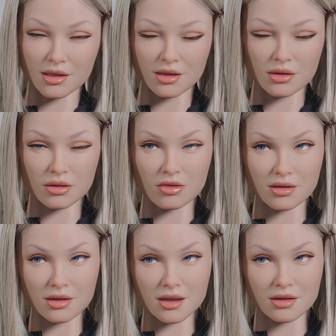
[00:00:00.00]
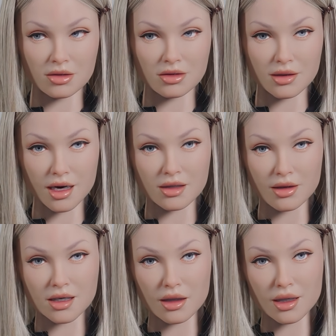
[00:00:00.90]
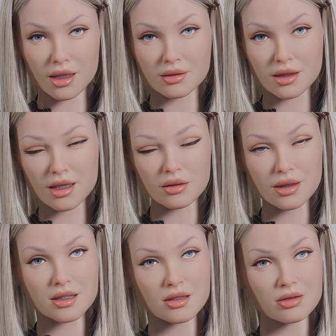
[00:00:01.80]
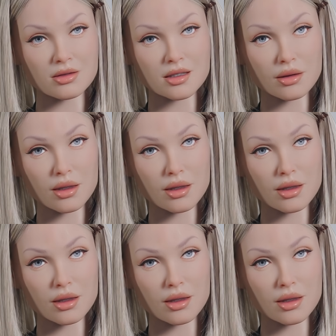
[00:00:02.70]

to provide companionship and enhance social interactions.